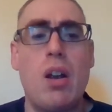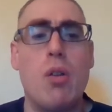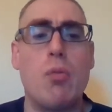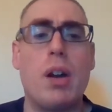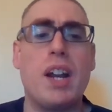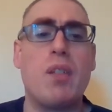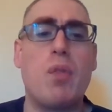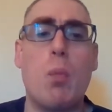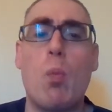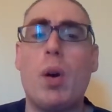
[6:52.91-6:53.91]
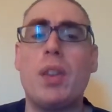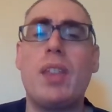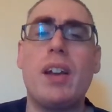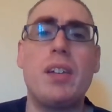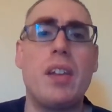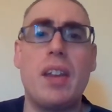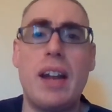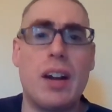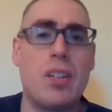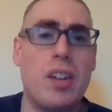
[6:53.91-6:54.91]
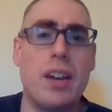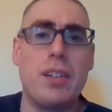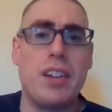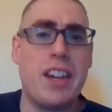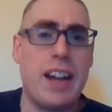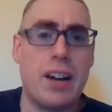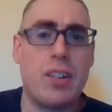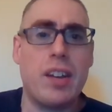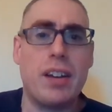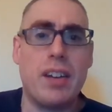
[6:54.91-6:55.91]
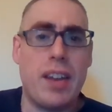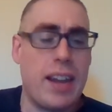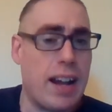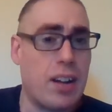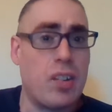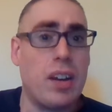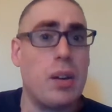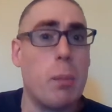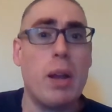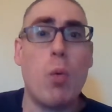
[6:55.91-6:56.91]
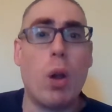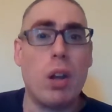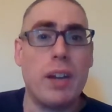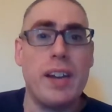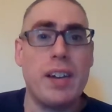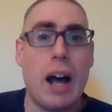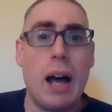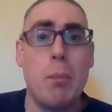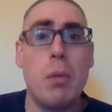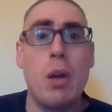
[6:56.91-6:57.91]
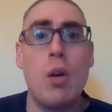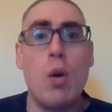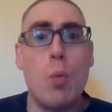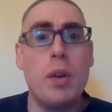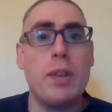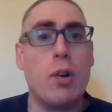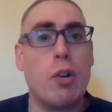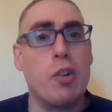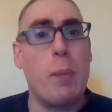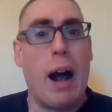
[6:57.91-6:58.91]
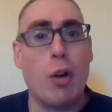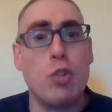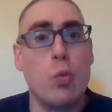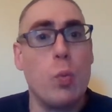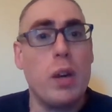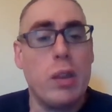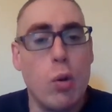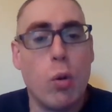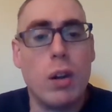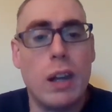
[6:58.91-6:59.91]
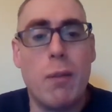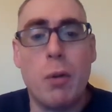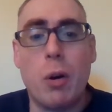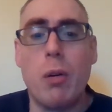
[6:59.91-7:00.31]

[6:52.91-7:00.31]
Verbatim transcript: running from one thing to the next thing, to the next thing, to the next thing, to be quality time with your spouse, with your lover?